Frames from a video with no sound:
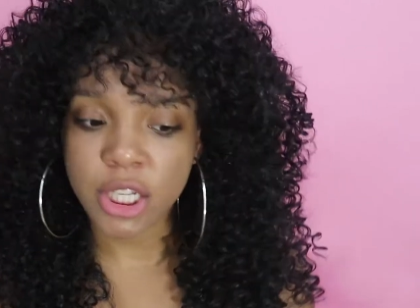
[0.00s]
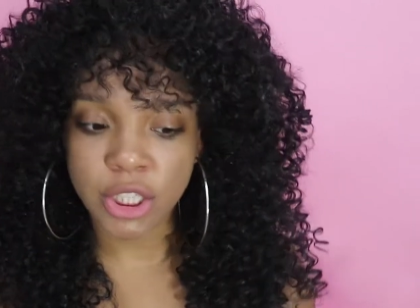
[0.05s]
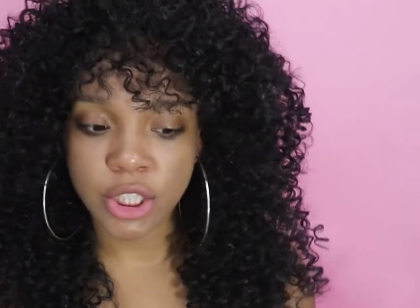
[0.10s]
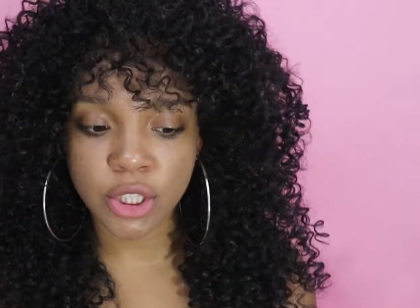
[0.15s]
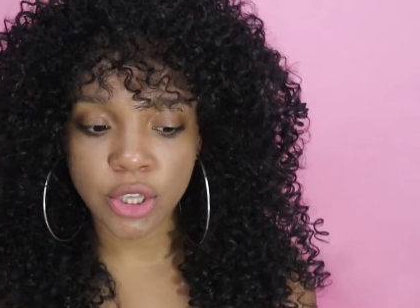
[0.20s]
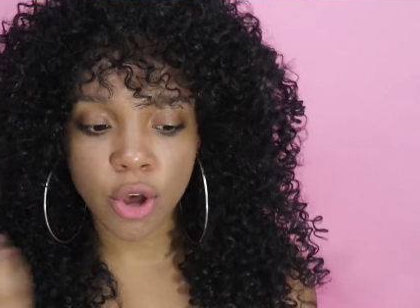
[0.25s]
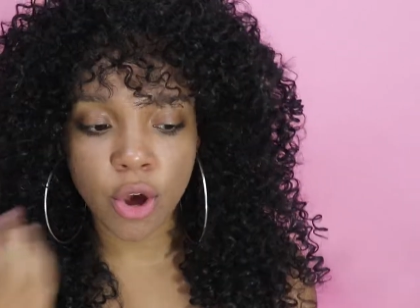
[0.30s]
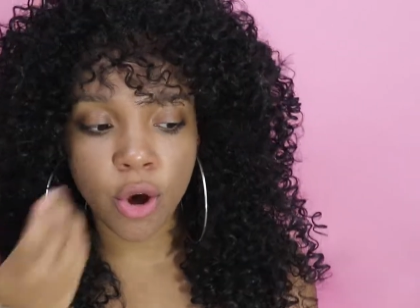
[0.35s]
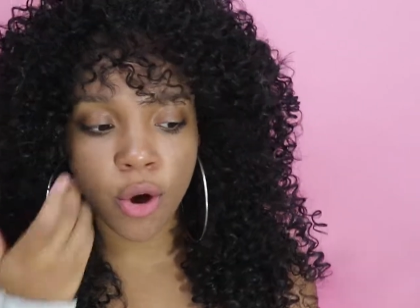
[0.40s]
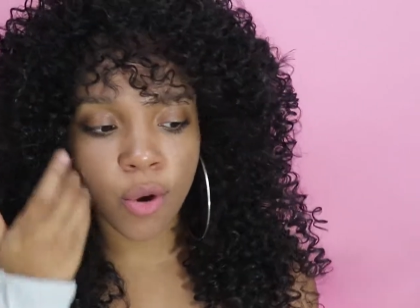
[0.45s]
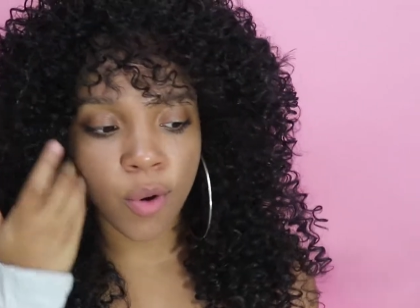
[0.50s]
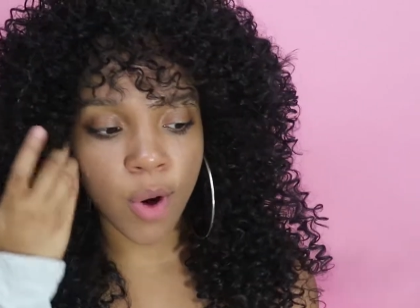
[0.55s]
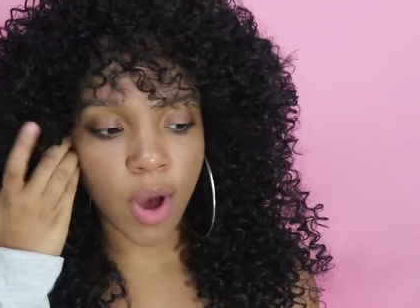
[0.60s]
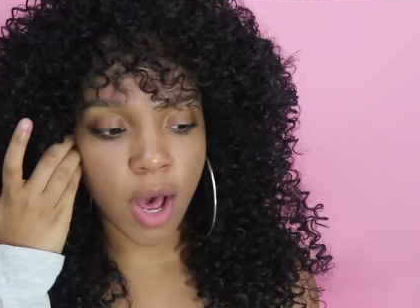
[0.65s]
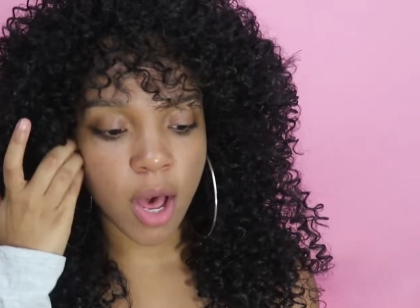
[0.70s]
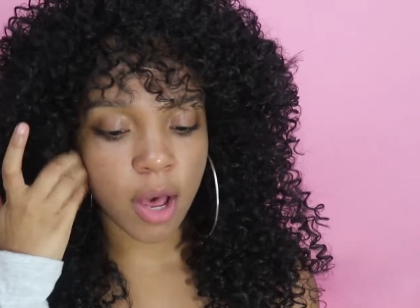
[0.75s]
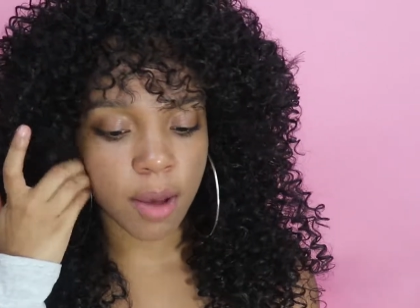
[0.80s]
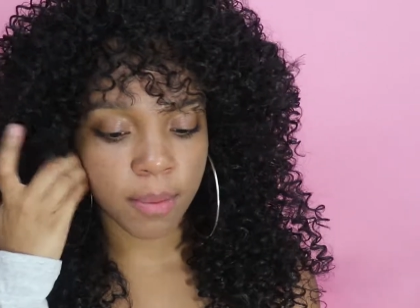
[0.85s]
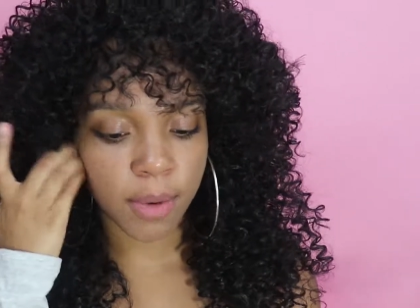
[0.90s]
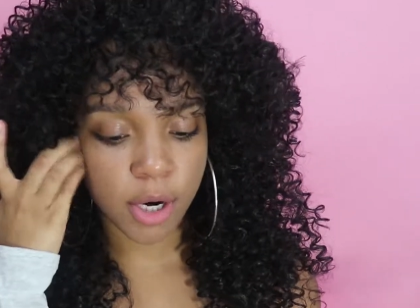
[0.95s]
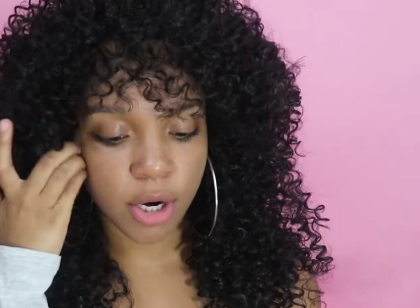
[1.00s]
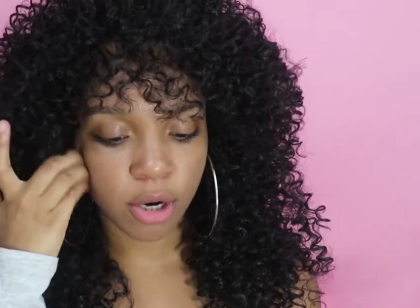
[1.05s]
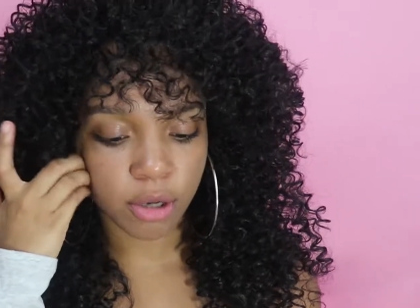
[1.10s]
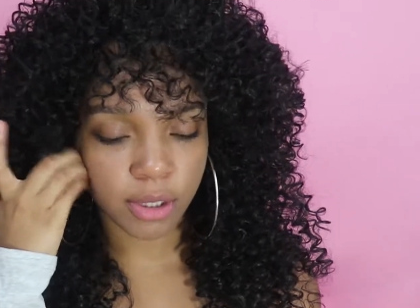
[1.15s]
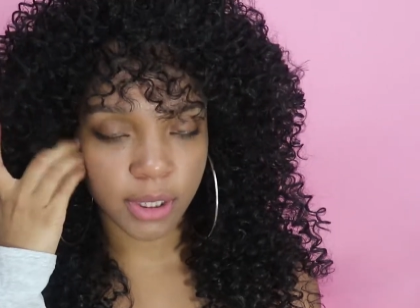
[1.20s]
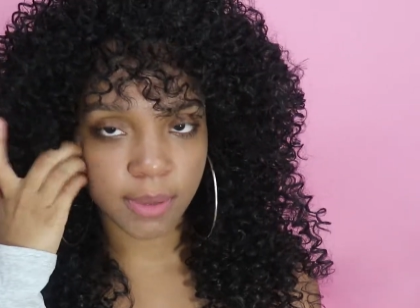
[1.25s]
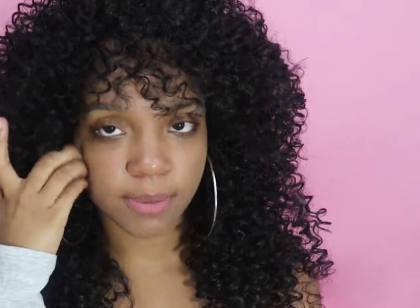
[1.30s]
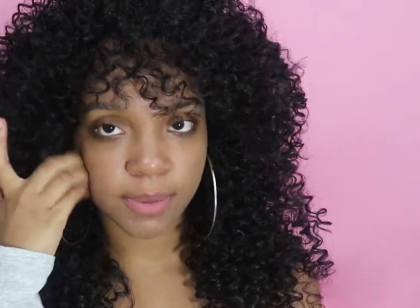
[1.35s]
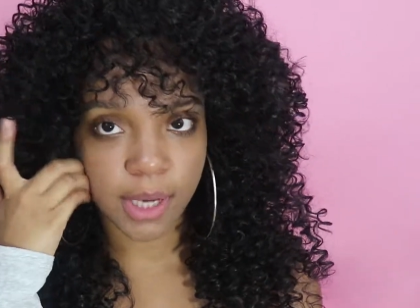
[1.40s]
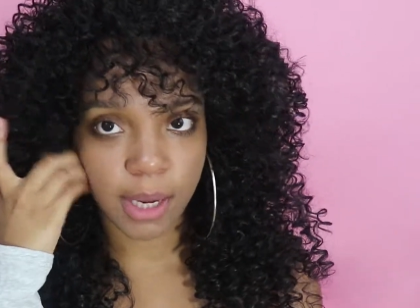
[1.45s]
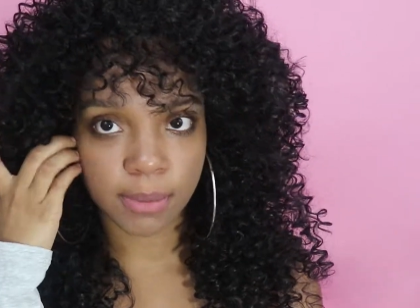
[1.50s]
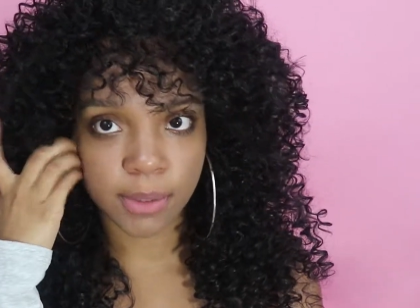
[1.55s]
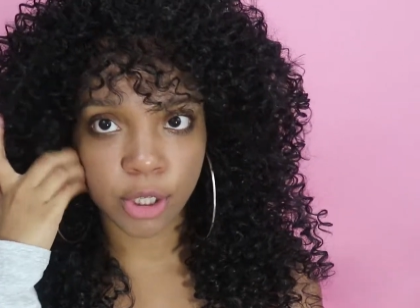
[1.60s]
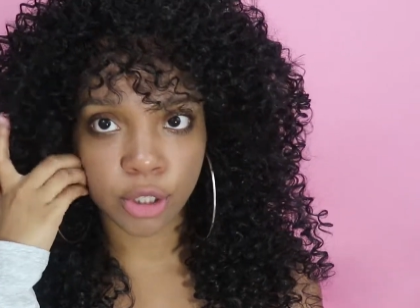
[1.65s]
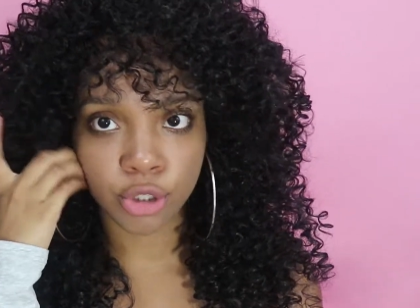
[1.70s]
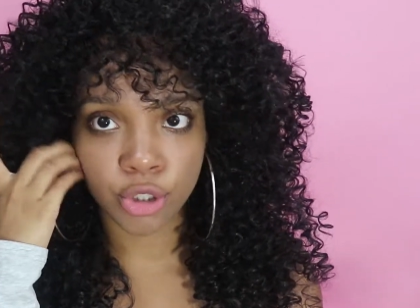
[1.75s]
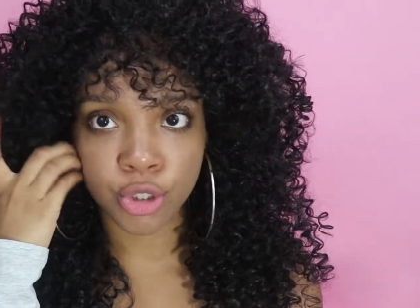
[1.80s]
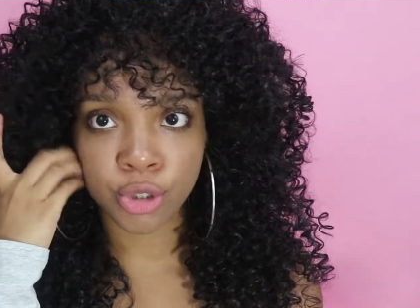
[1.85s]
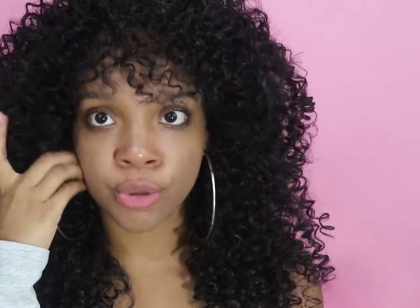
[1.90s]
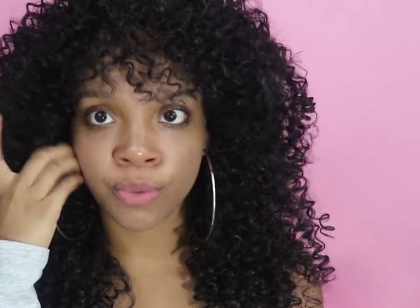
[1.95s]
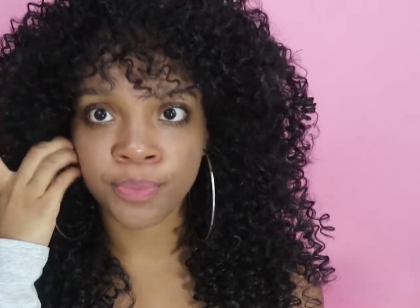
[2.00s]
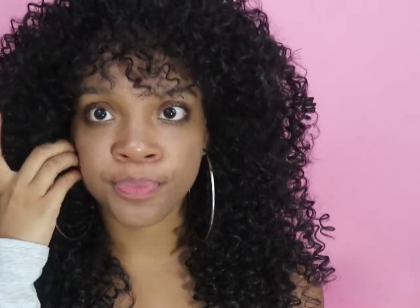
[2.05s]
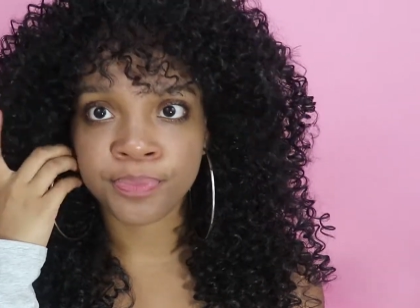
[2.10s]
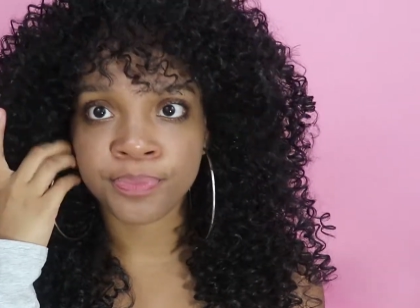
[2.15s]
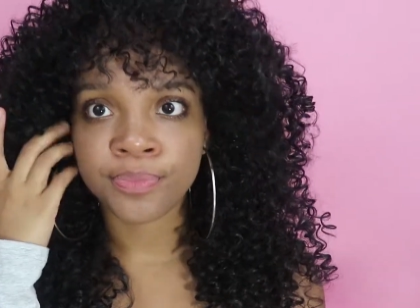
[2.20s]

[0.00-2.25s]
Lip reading: So you know, sometimes I'll do